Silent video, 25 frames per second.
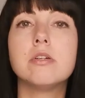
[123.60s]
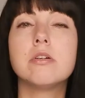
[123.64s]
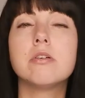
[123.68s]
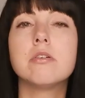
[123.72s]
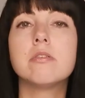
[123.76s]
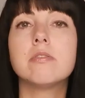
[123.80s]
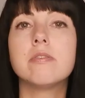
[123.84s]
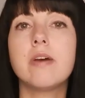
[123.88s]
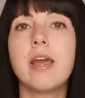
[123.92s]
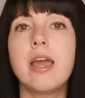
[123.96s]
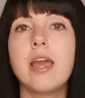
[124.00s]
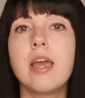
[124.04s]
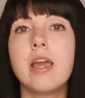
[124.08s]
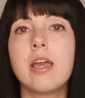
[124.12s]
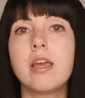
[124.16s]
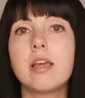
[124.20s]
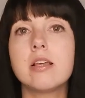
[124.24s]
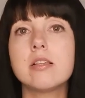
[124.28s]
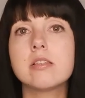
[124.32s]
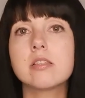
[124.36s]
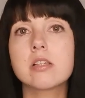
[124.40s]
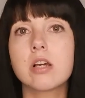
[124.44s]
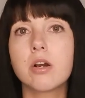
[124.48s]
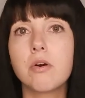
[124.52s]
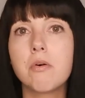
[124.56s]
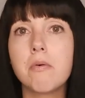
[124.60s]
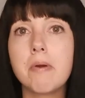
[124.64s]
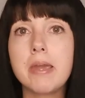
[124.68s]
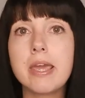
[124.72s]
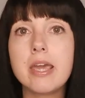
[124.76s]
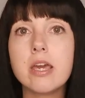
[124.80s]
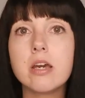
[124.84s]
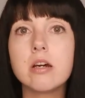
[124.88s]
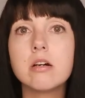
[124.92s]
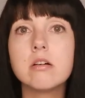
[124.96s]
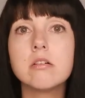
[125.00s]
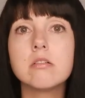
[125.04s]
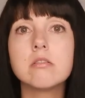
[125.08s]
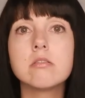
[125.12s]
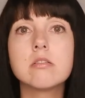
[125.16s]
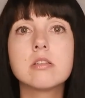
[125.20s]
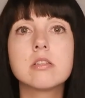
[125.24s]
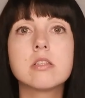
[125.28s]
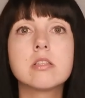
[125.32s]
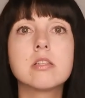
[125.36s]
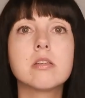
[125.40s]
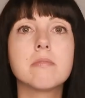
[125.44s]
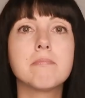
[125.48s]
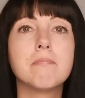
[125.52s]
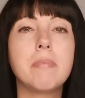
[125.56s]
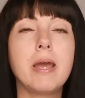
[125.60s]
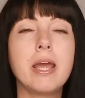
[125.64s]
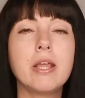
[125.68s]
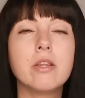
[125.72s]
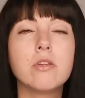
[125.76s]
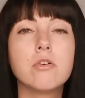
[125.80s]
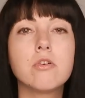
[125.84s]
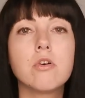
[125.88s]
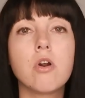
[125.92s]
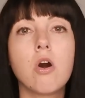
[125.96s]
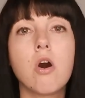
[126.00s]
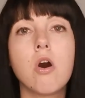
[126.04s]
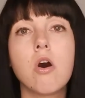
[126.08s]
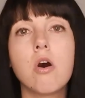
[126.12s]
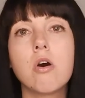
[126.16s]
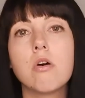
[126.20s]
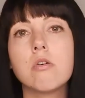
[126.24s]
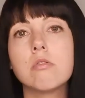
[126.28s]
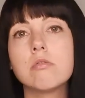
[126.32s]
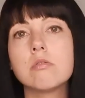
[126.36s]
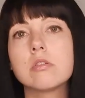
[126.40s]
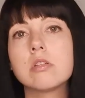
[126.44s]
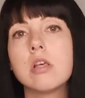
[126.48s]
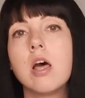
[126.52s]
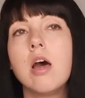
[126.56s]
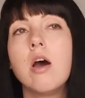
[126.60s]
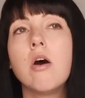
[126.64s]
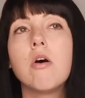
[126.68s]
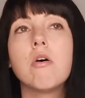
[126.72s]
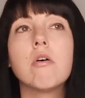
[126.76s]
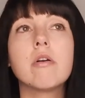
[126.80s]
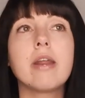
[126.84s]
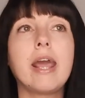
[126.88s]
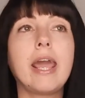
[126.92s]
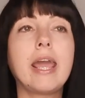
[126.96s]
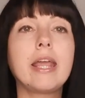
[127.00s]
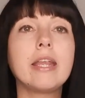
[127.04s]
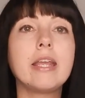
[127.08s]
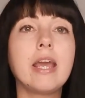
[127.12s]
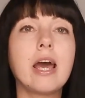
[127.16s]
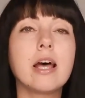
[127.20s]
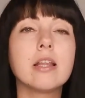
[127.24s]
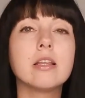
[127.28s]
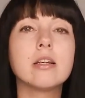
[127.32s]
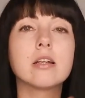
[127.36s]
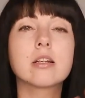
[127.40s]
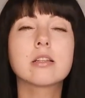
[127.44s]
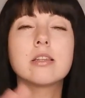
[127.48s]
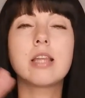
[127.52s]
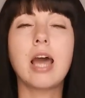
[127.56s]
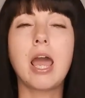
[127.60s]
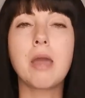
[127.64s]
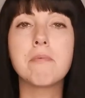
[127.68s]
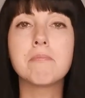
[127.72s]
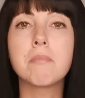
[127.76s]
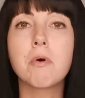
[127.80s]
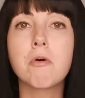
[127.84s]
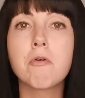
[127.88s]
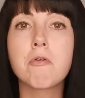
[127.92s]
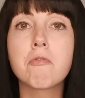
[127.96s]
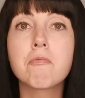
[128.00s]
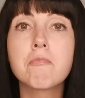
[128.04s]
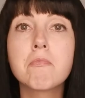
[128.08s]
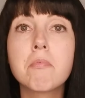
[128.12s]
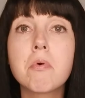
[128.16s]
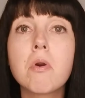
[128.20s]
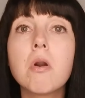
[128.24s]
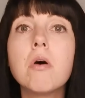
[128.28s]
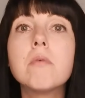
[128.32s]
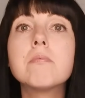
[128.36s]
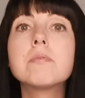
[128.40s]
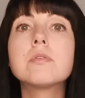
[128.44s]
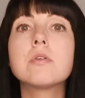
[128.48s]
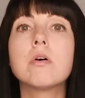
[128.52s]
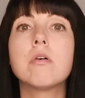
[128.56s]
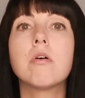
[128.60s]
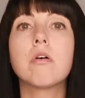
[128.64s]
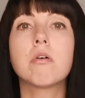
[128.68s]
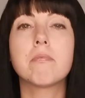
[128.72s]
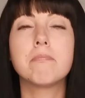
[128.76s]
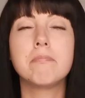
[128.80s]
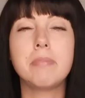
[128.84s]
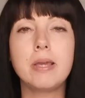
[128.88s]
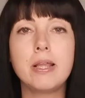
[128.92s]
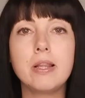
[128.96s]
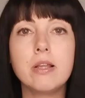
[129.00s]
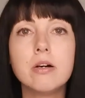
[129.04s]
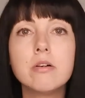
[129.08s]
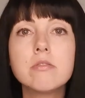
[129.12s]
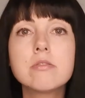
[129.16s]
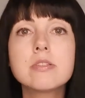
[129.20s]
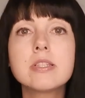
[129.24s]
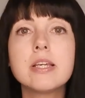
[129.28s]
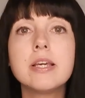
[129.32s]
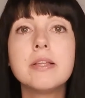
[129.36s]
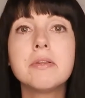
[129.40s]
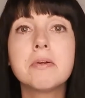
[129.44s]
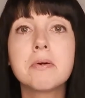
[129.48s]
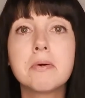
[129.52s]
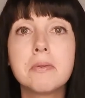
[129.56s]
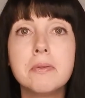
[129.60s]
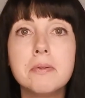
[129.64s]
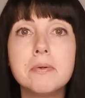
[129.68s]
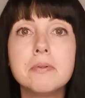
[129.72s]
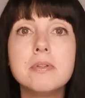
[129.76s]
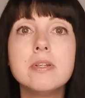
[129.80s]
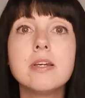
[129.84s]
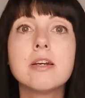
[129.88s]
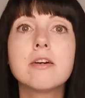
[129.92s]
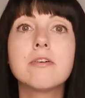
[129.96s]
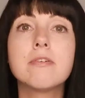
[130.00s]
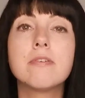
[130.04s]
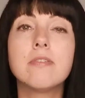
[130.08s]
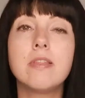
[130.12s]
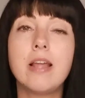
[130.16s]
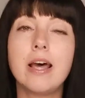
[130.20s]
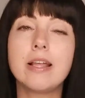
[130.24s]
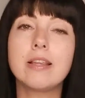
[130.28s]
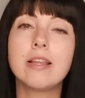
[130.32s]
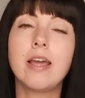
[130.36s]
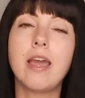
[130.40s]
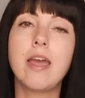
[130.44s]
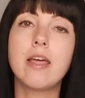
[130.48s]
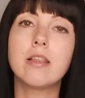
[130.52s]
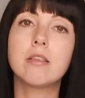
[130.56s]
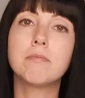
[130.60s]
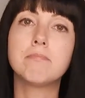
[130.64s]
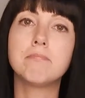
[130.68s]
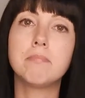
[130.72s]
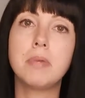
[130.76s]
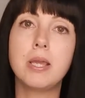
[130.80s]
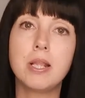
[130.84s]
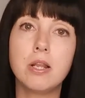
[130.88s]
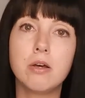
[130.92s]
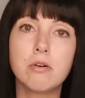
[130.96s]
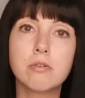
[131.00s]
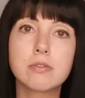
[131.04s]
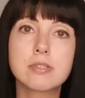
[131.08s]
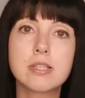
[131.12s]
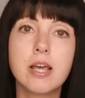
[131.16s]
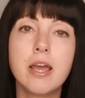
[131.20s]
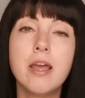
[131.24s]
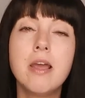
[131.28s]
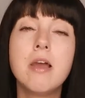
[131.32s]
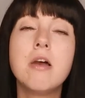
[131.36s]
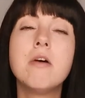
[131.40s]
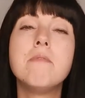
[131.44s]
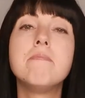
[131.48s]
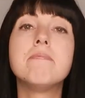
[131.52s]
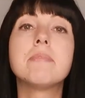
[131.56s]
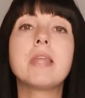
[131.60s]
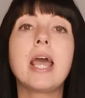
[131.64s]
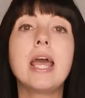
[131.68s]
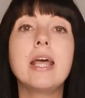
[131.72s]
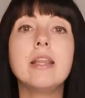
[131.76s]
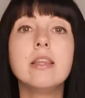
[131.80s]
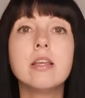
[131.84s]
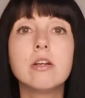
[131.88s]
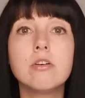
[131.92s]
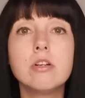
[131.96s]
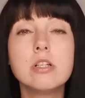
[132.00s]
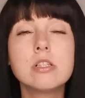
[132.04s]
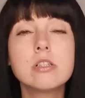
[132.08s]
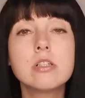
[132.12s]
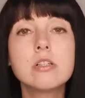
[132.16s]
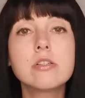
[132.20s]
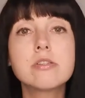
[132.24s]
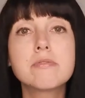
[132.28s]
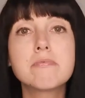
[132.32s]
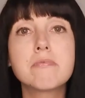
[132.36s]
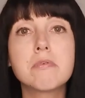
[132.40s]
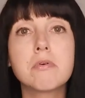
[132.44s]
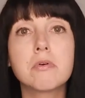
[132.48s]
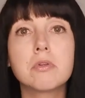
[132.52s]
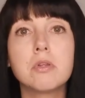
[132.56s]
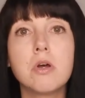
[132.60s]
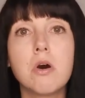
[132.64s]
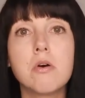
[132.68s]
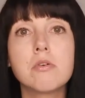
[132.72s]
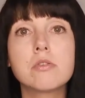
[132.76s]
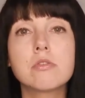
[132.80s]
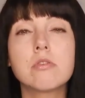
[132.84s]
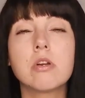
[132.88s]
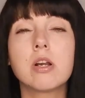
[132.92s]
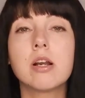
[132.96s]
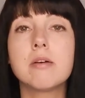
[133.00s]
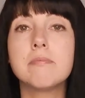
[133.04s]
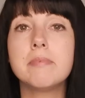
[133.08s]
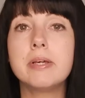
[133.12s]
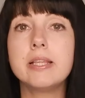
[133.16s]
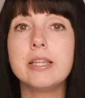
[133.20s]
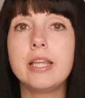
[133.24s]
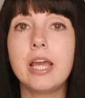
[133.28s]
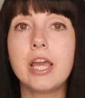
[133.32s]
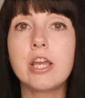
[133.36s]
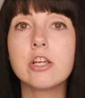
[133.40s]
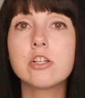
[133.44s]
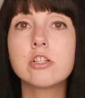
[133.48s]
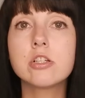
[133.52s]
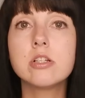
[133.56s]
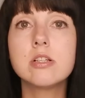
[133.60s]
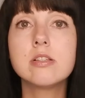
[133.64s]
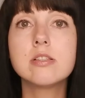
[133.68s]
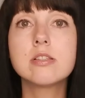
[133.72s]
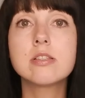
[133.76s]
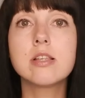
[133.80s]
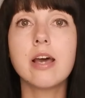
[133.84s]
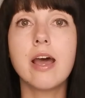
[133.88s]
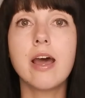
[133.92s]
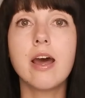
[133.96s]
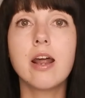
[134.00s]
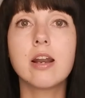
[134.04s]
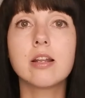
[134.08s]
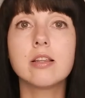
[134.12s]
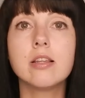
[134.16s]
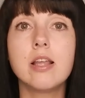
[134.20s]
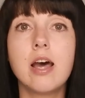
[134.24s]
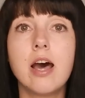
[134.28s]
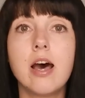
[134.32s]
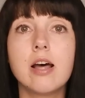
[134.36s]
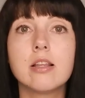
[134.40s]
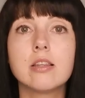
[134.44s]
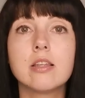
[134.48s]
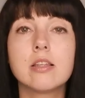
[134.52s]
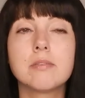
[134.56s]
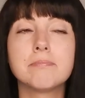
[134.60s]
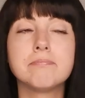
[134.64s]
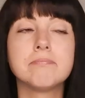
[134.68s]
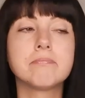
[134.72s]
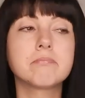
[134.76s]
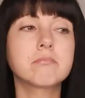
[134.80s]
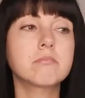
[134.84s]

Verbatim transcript: duvets, quilts, bedrolls or any other type of props or pillows including flathead pillows. And the reasons for those recommendations are that